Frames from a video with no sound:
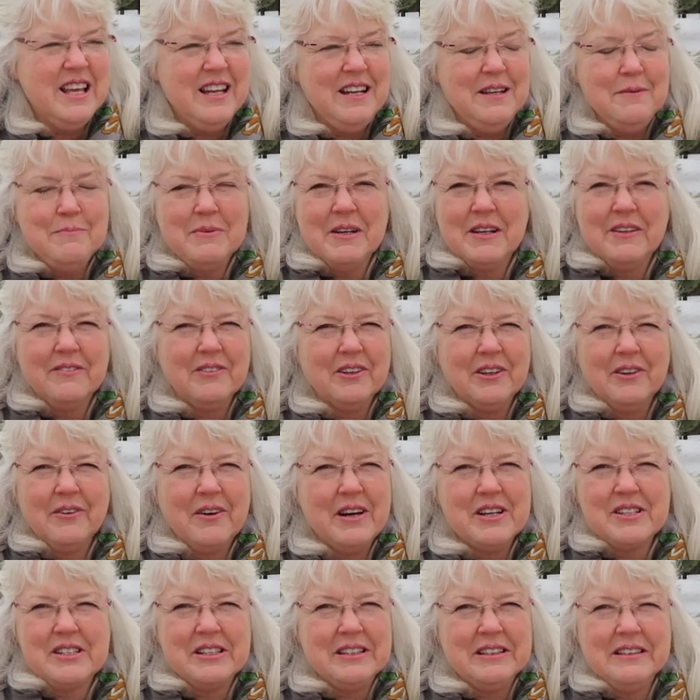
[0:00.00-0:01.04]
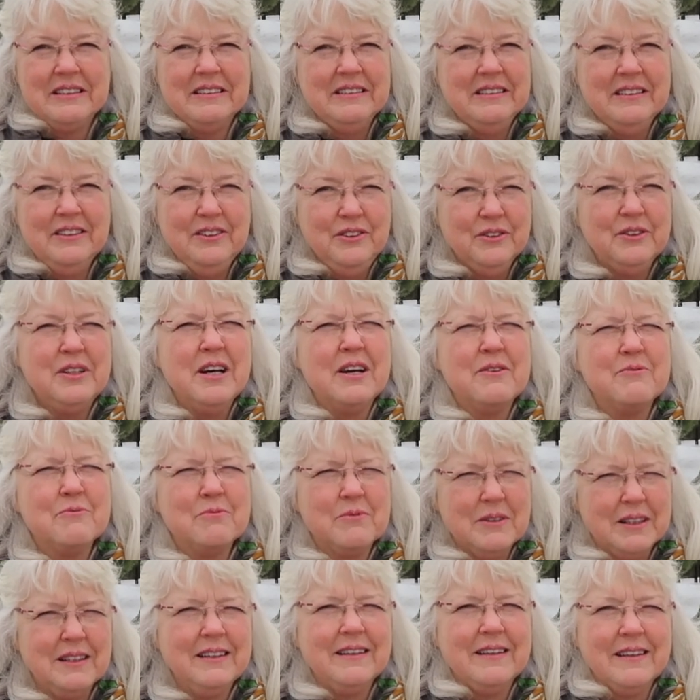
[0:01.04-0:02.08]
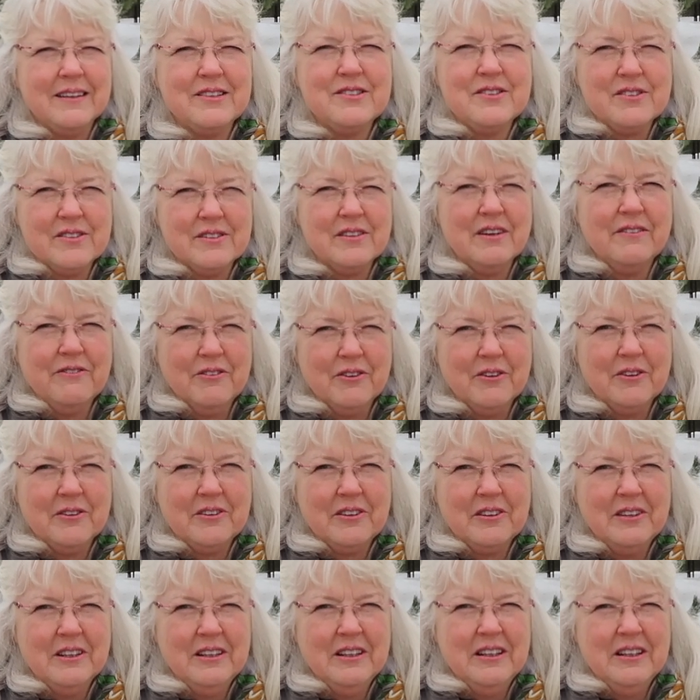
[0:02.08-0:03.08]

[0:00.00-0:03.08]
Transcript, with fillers: any bit of aggression, you can really get yourself hurt.